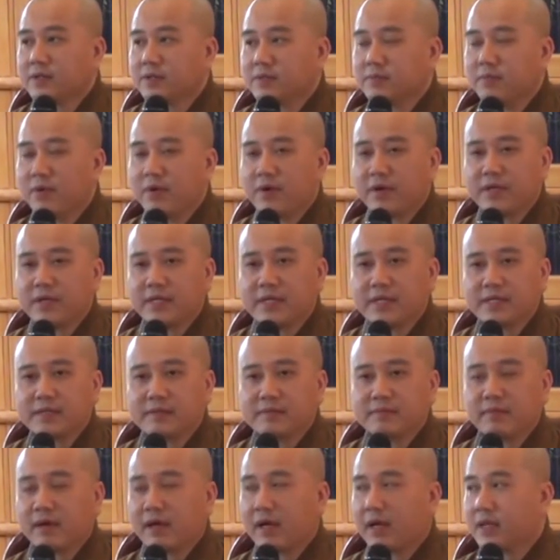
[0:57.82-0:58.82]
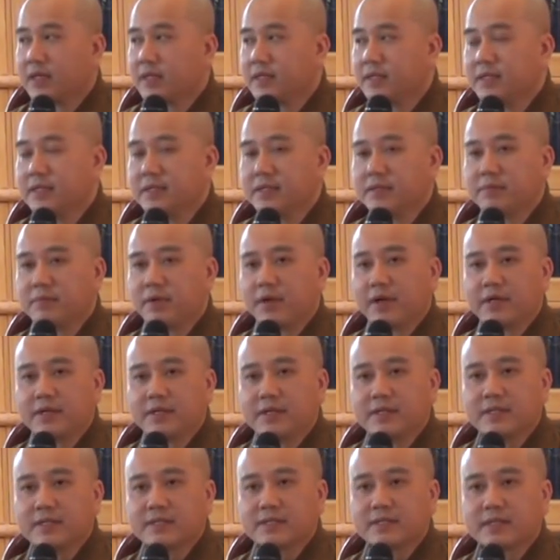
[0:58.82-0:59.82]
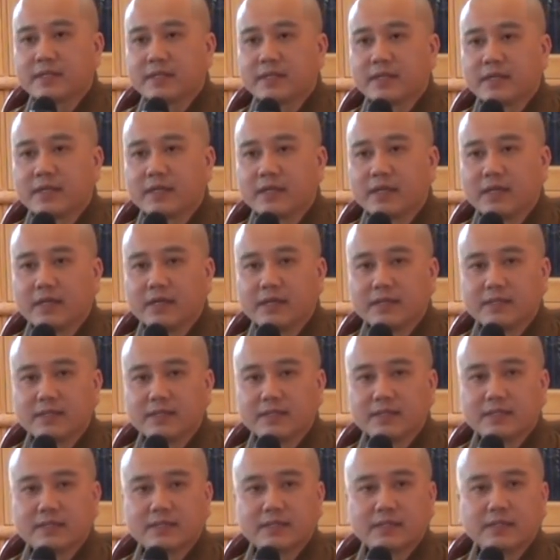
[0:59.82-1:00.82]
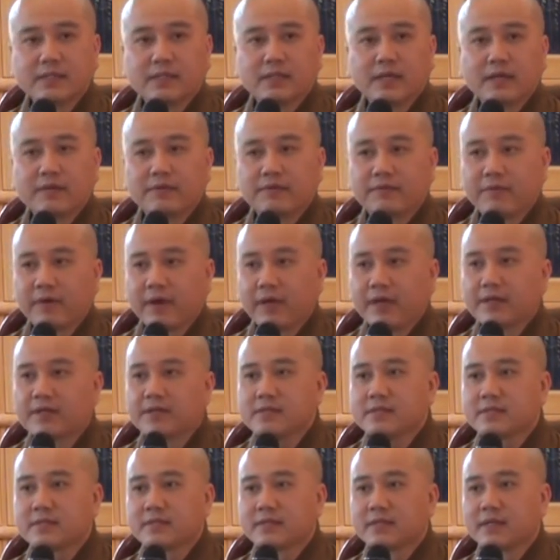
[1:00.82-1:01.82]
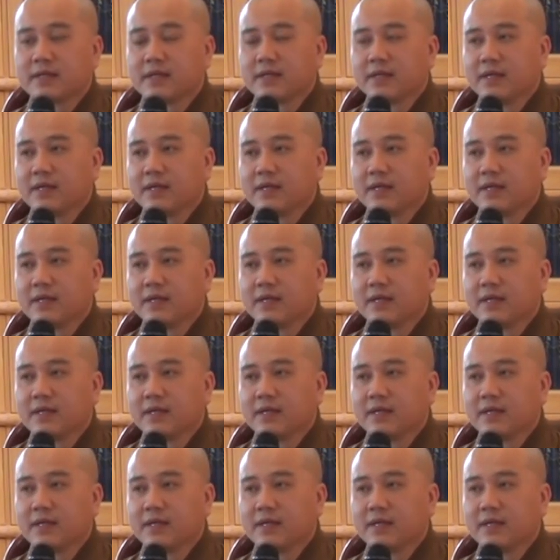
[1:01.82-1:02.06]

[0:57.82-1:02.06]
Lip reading: Good morning, my dear brothers, sisters, and friends.